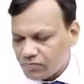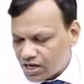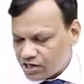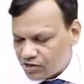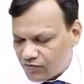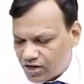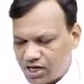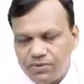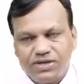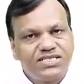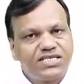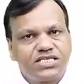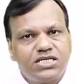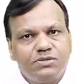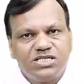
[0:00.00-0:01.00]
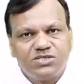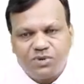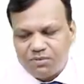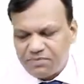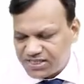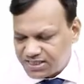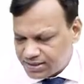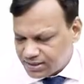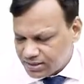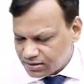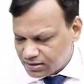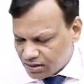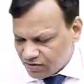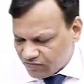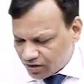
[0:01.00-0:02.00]
20 by 60 means 1 by 3.
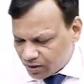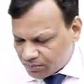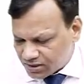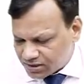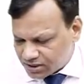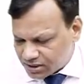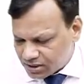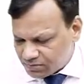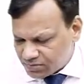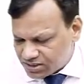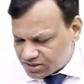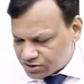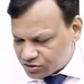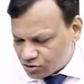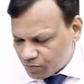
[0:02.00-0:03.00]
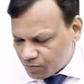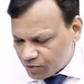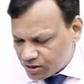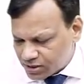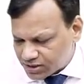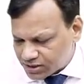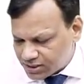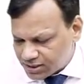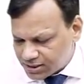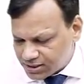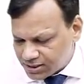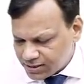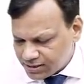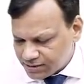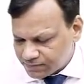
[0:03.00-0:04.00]
1 by 3 means 0.33.